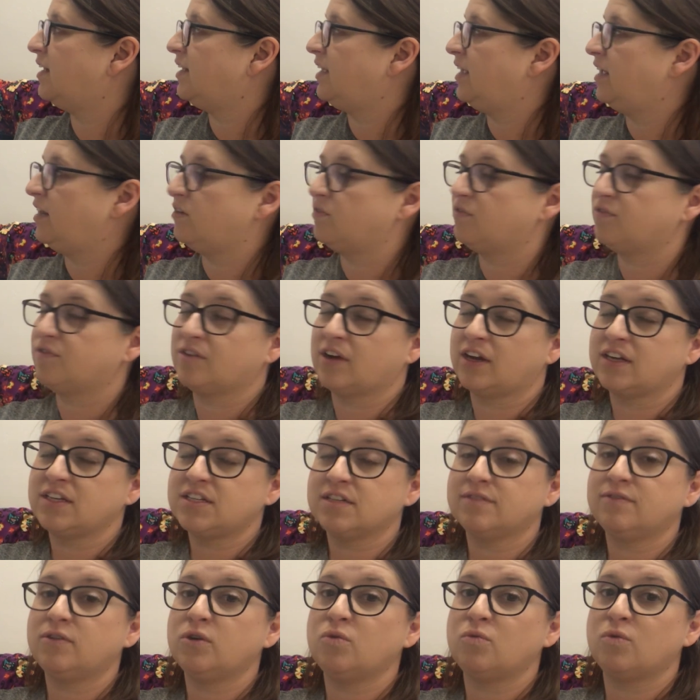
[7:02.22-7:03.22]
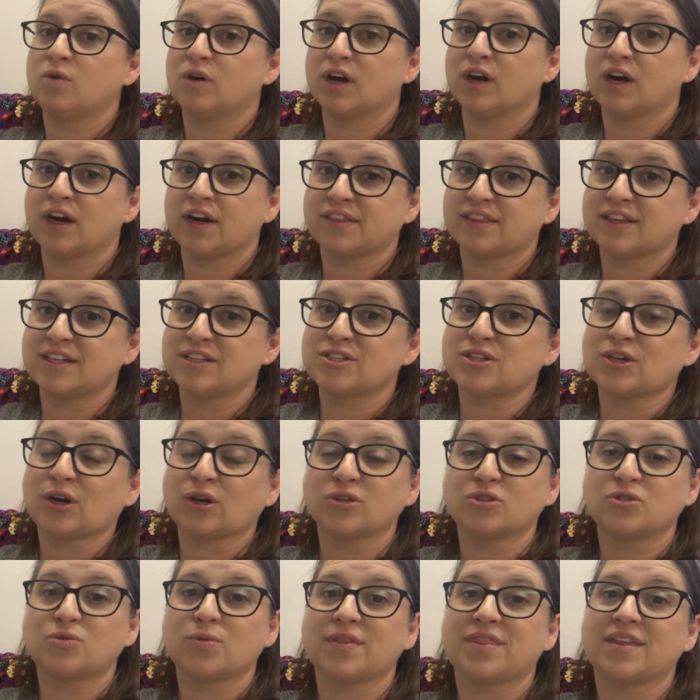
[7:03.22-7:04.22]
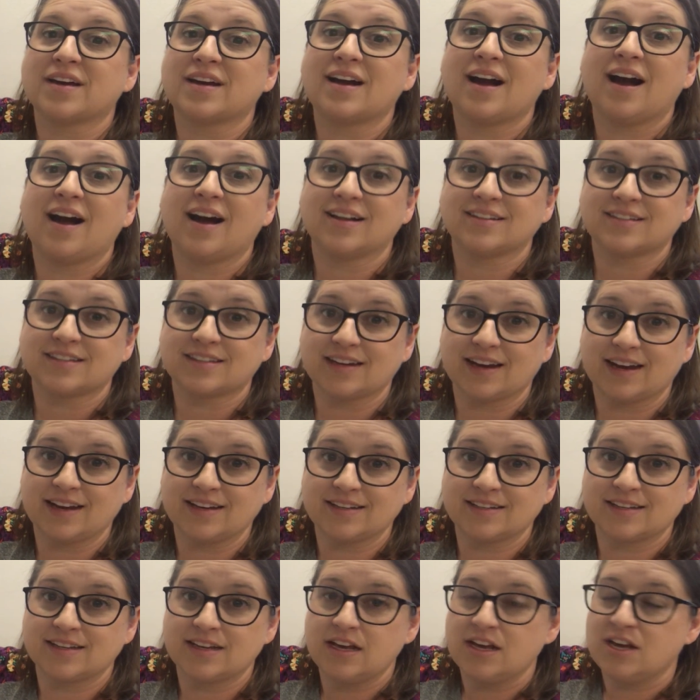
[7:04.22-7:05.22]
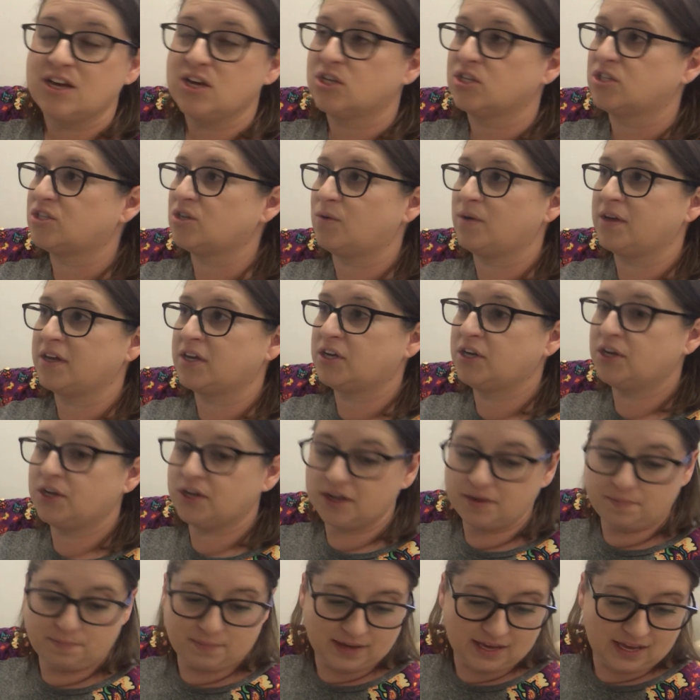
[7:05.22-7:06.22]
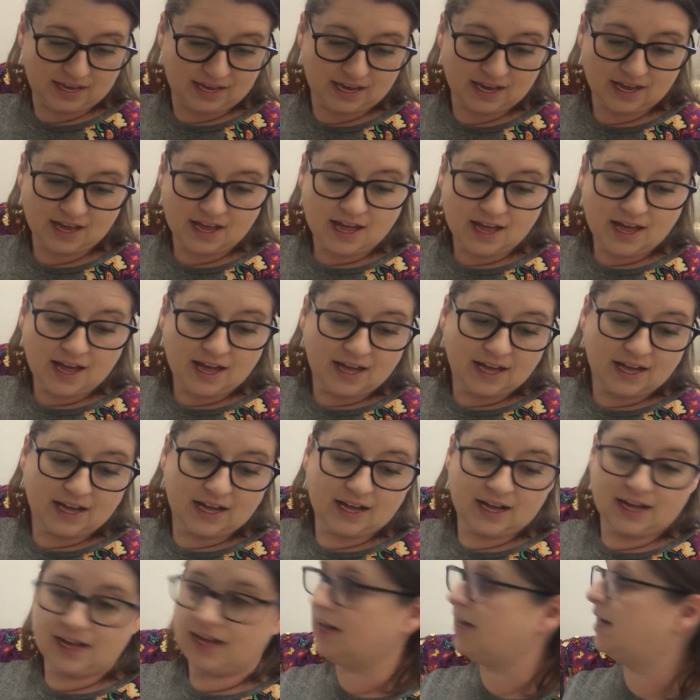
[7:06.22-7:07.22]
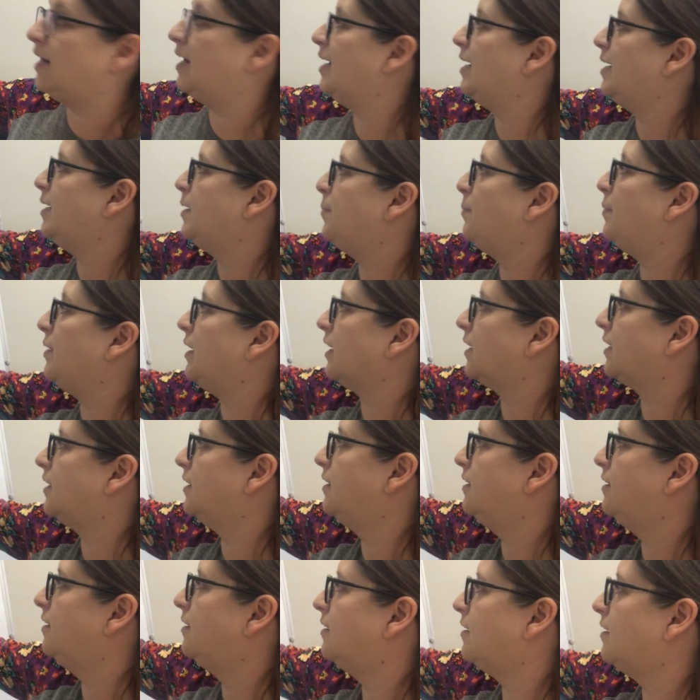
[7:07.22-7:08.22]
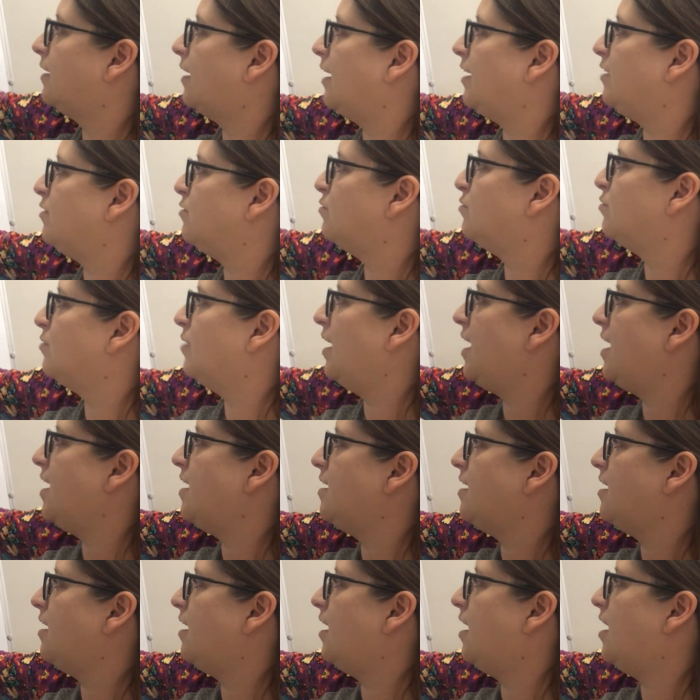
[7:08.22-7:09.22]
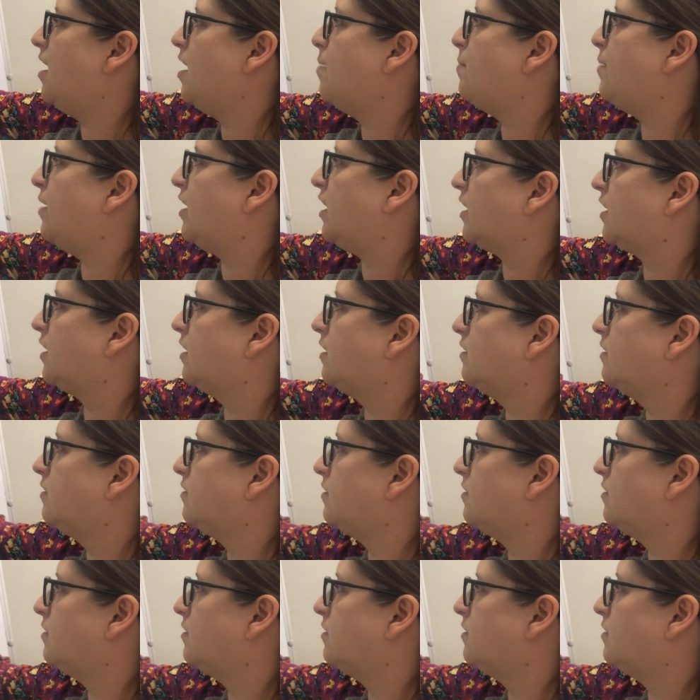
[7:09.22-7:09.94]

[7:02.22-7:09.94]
in front of a word that starts with a consonant. So it could be a book. I read a book.